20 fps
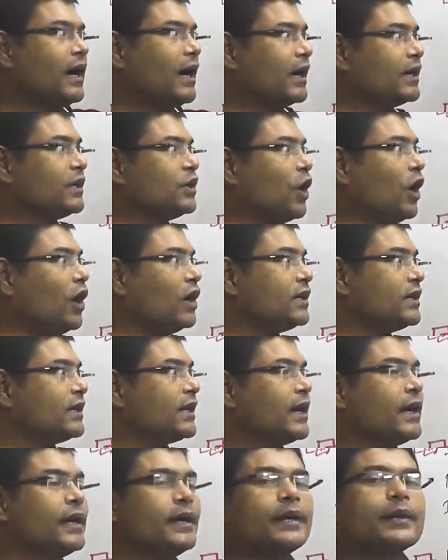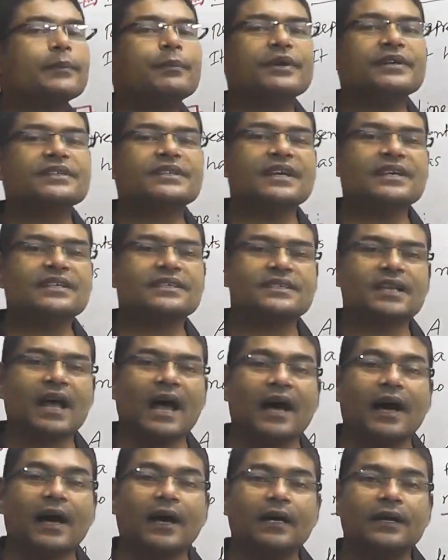A dot represents
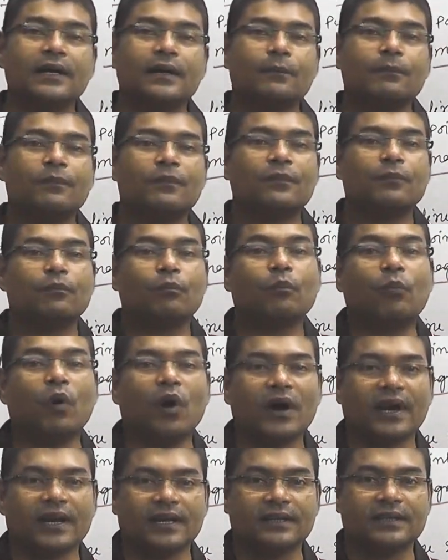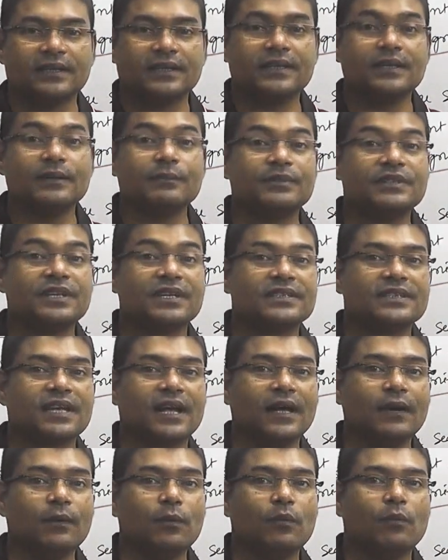a point. Represents
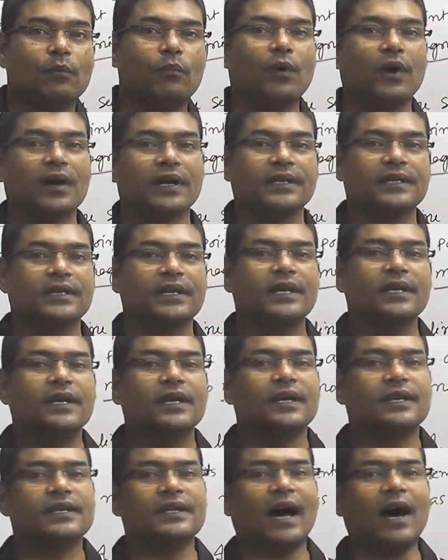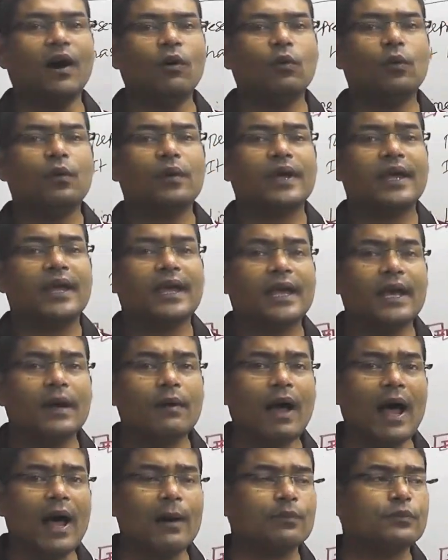a point. Now you
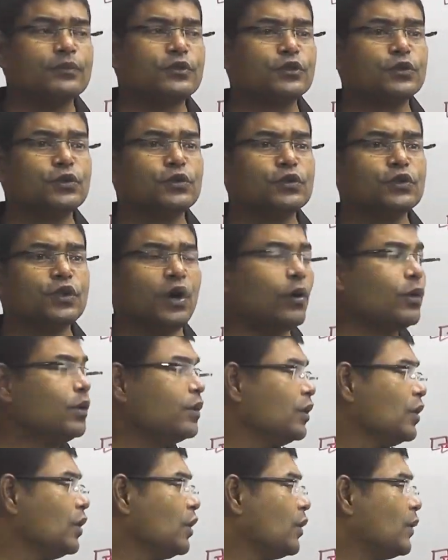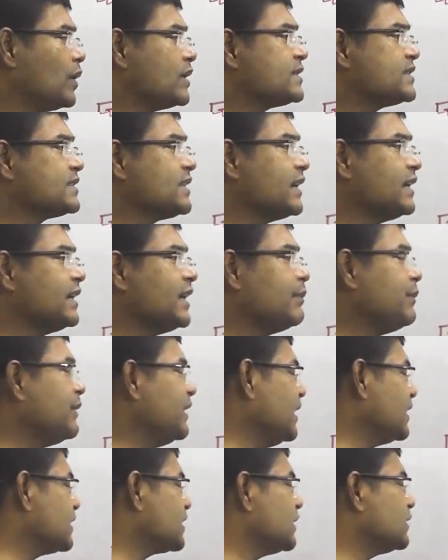have to know what is the
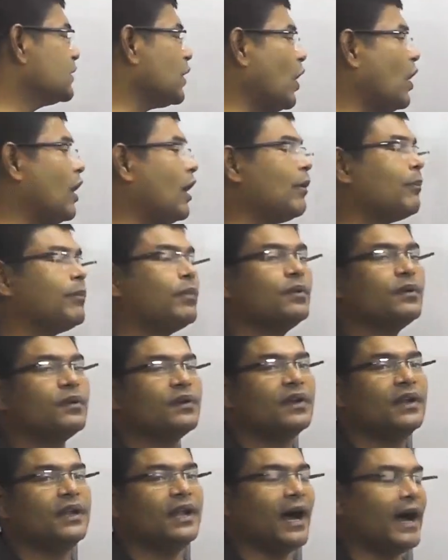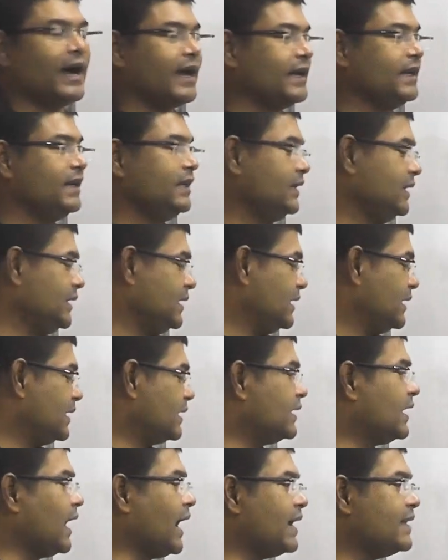definition of line,
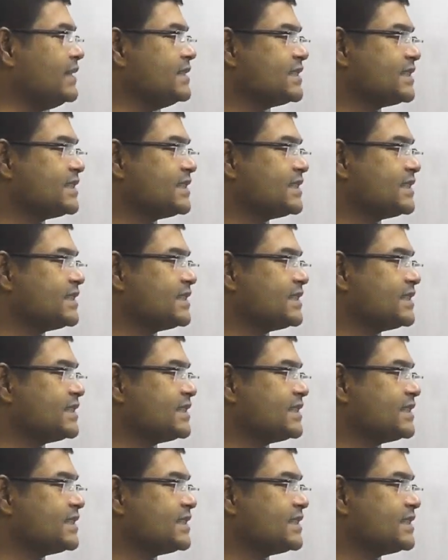line